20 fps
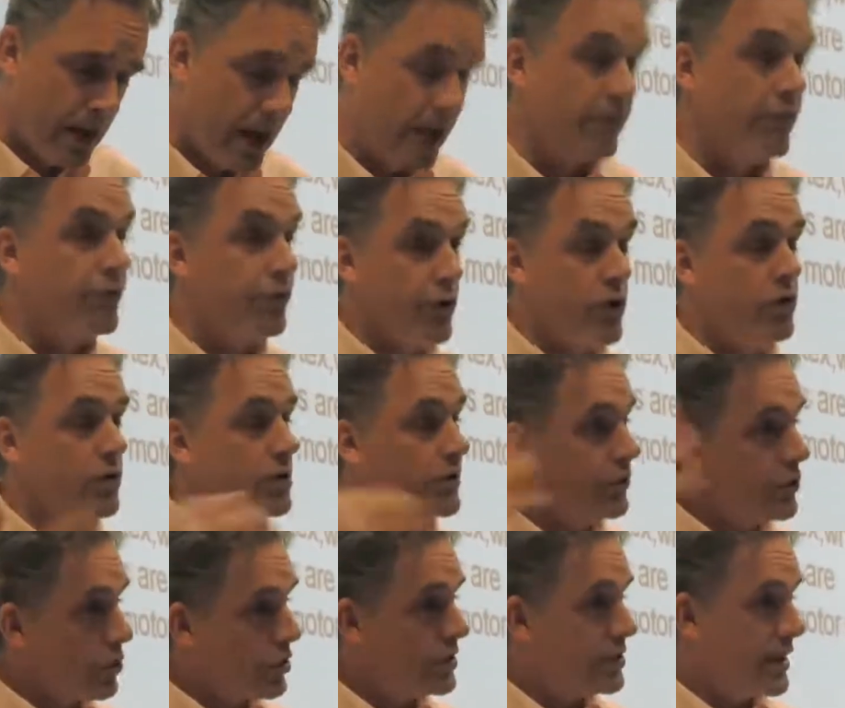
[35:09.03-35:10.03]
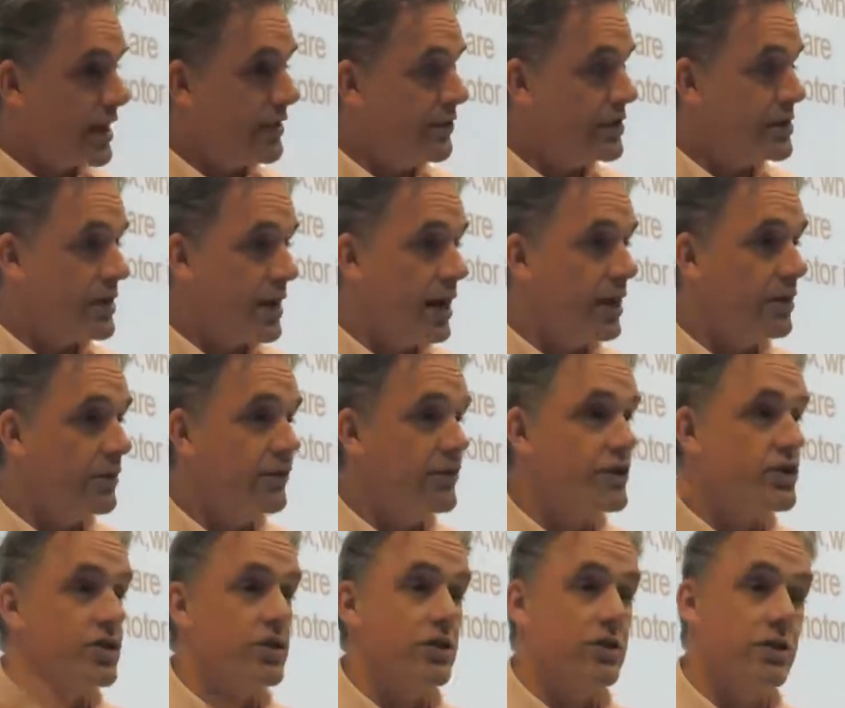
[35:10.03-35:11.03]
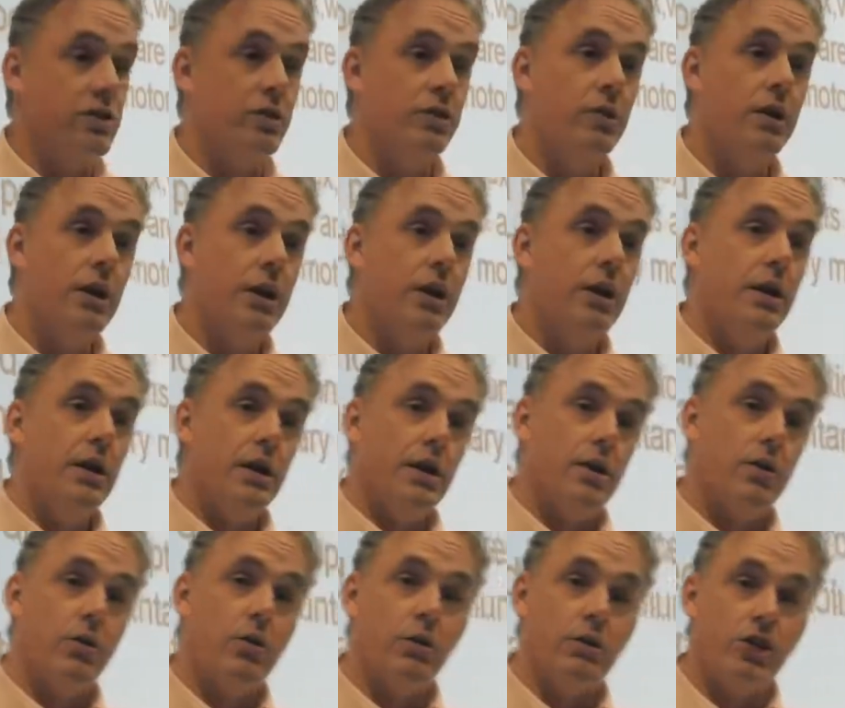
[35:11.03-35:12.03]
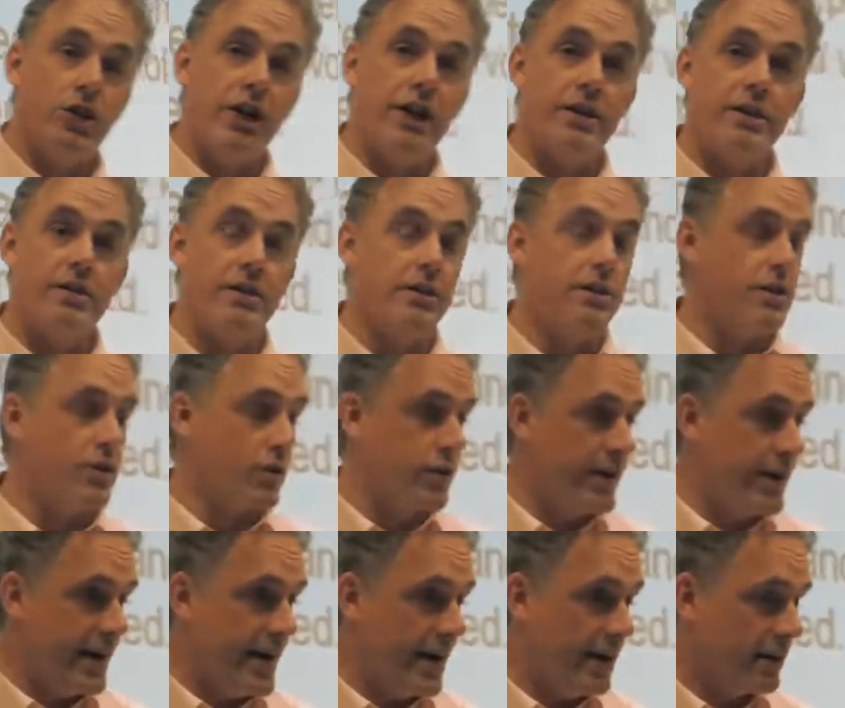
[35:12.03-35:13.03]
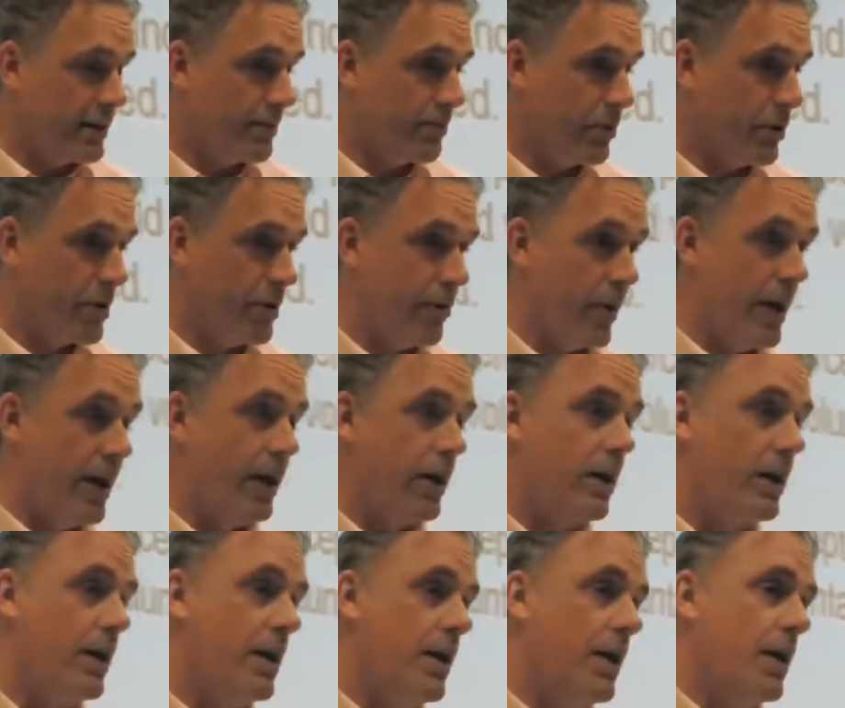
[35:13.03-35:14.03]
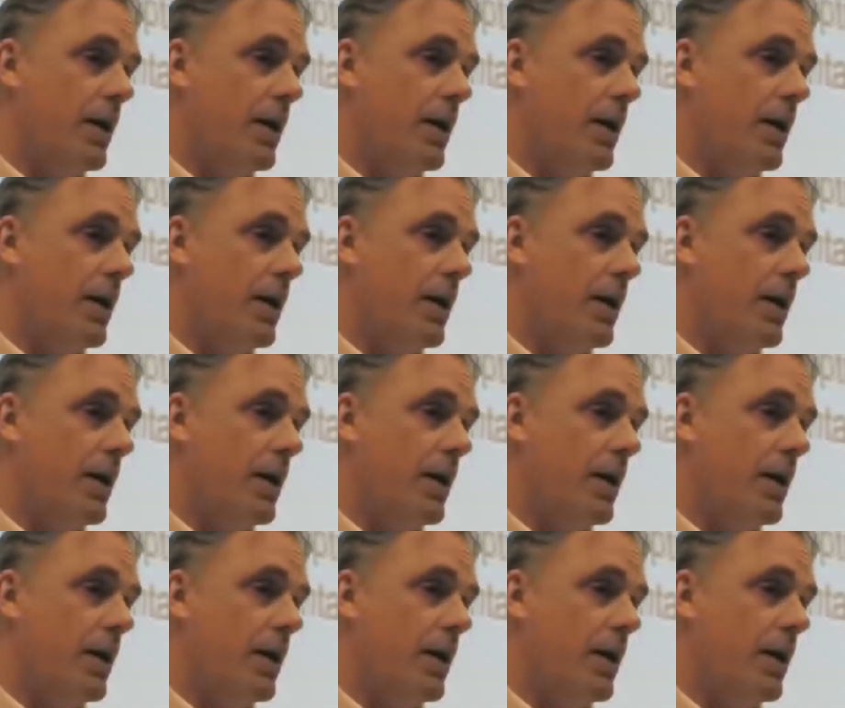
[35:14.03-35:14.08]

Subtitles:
And fruit, of course, gave us color vision. So the whole Genesis story nailed it pretty well.